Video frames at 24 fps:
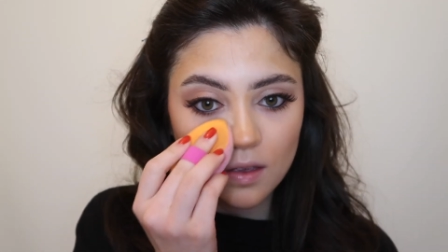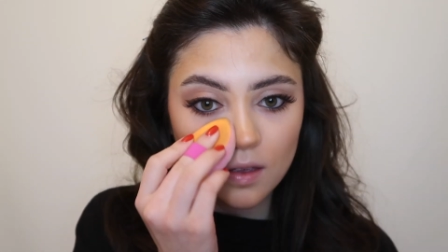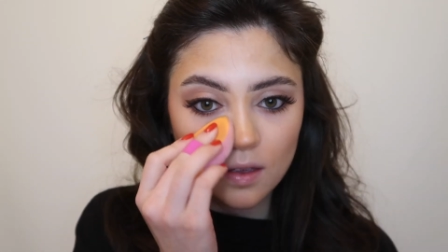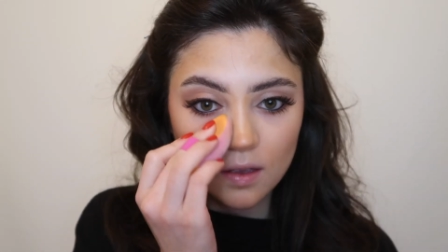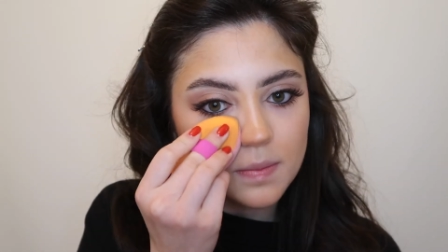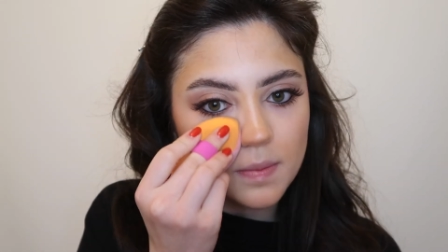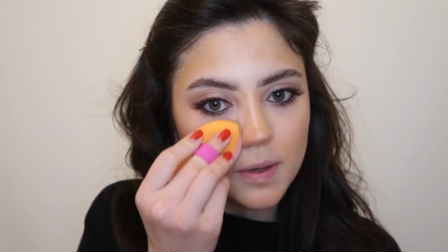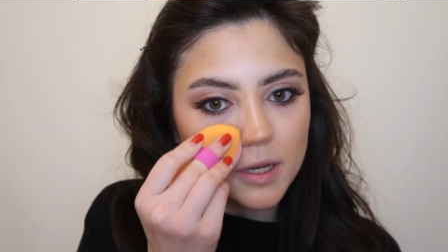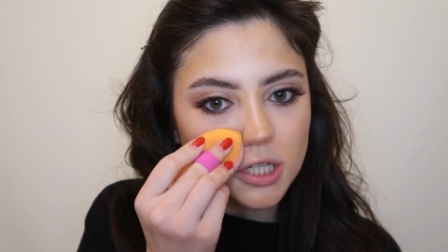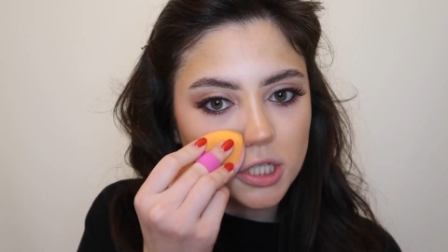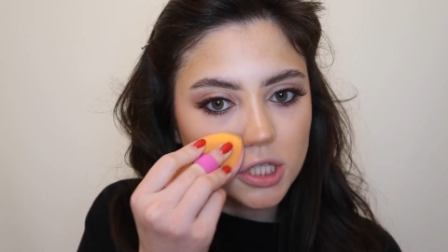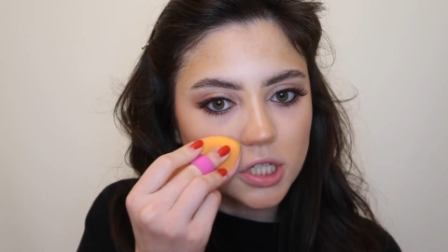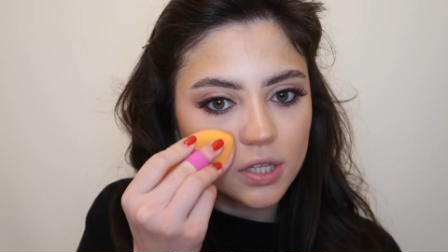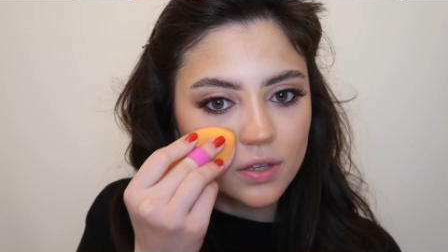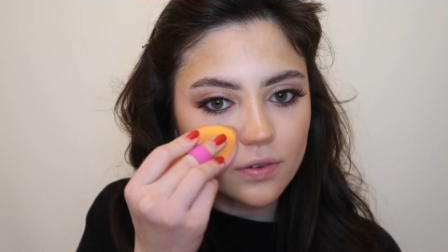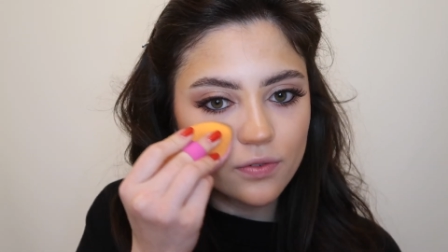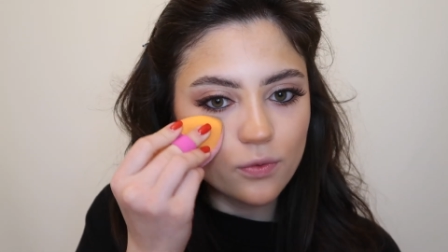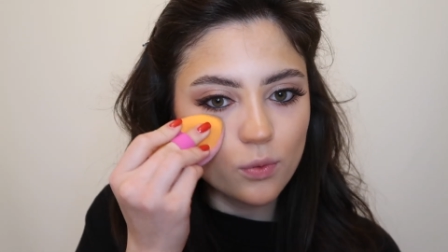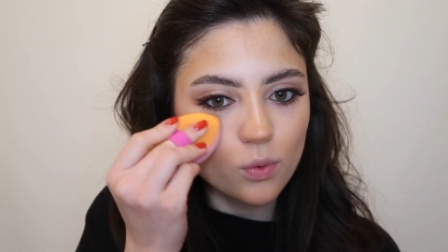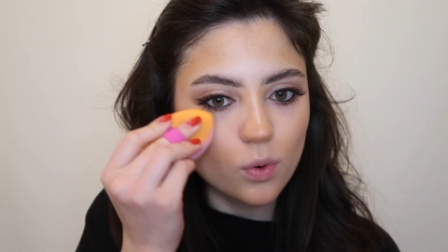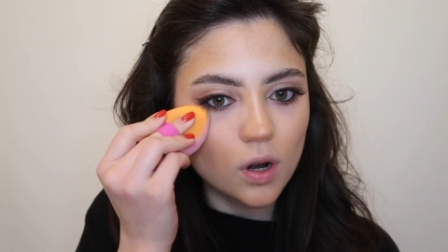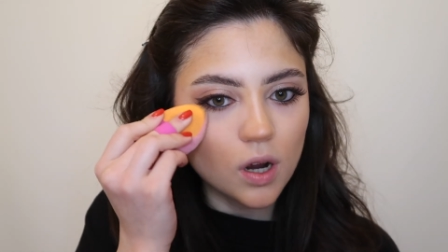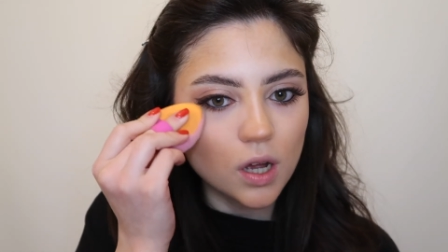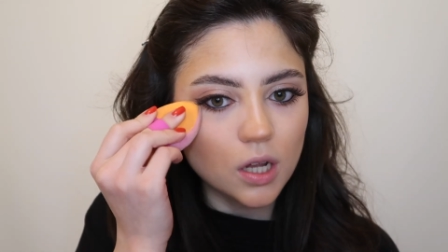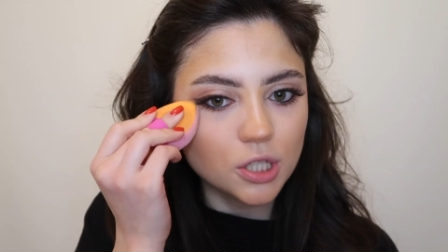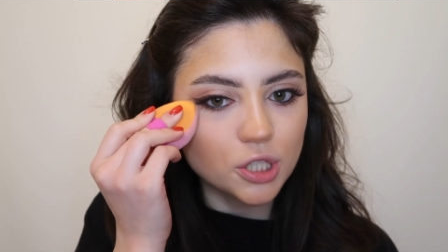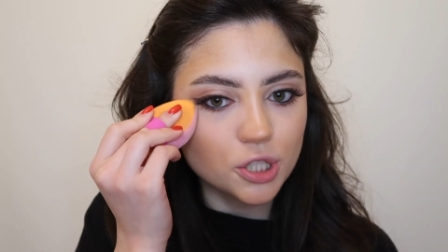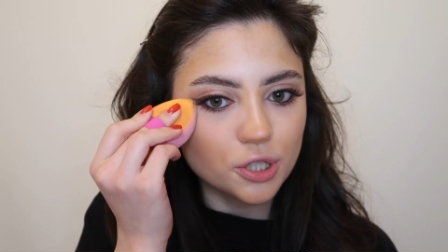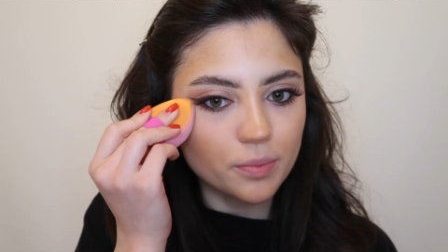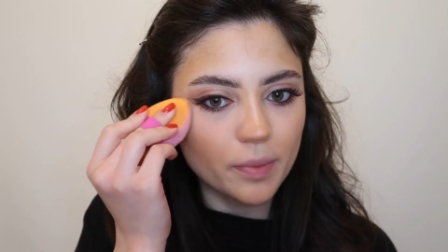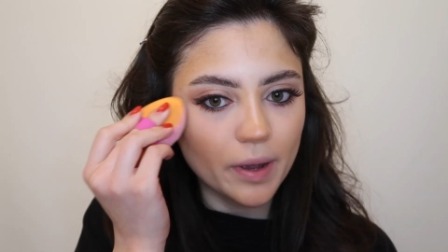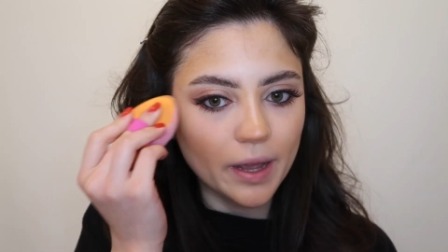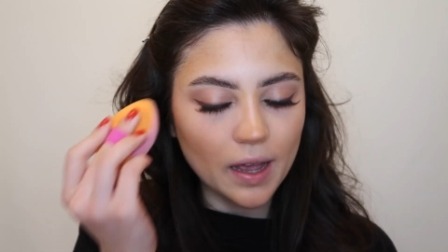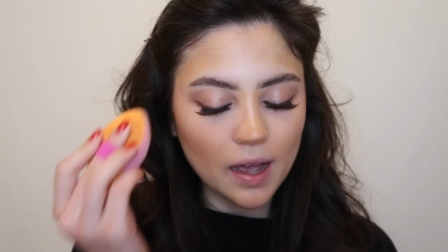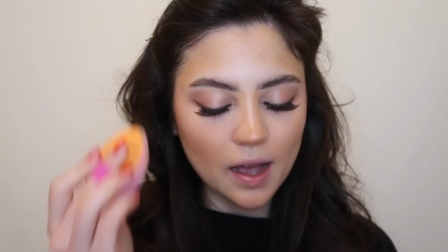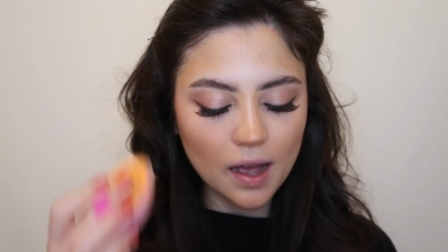especially for under
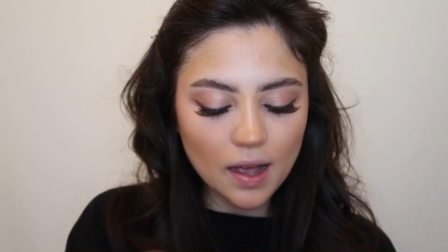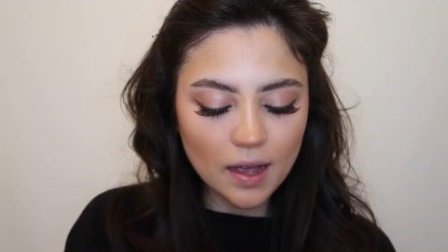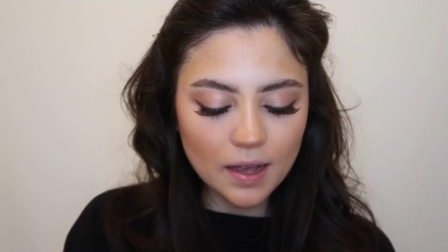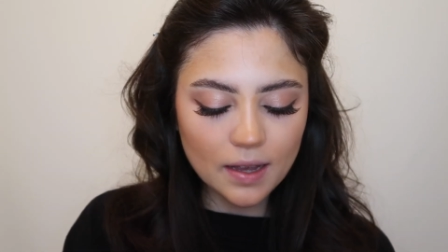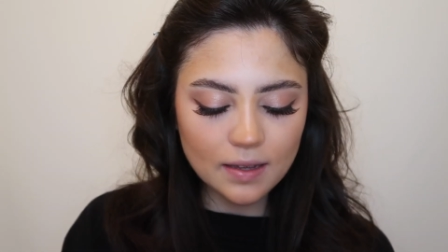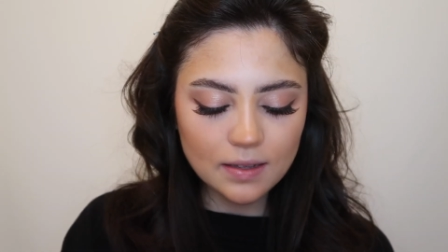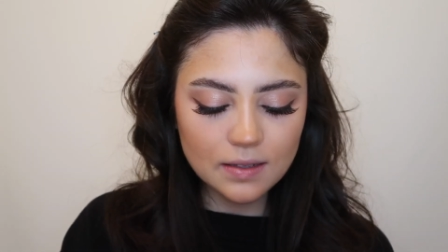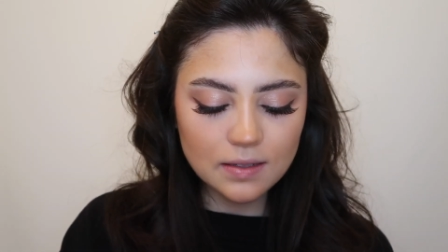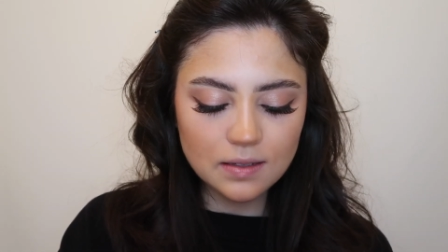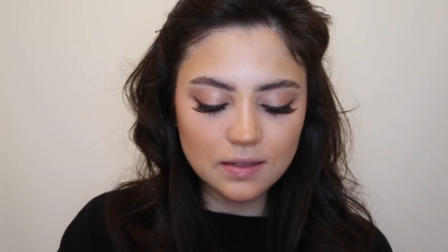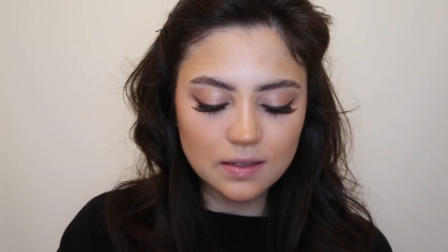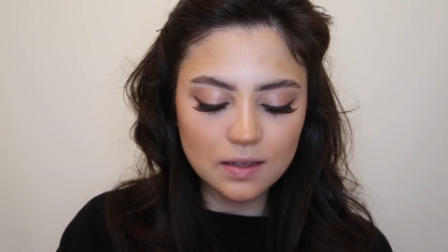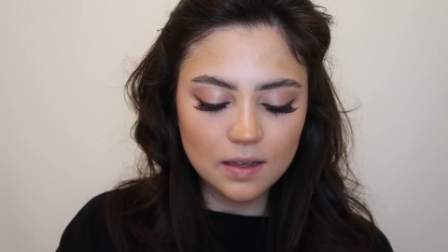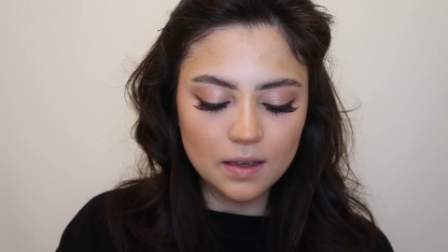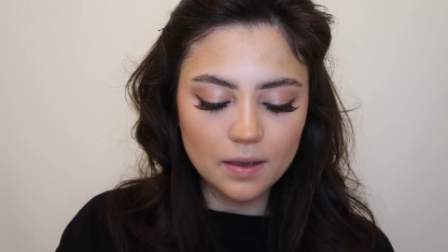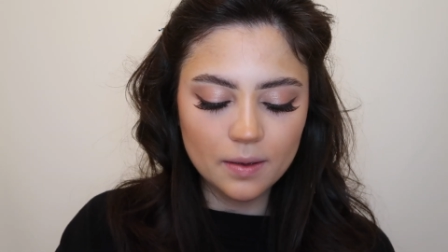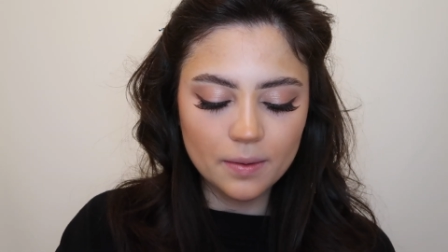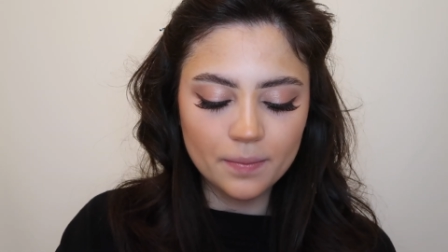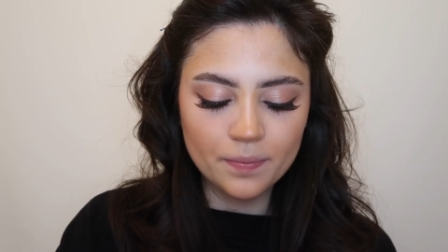my eyes.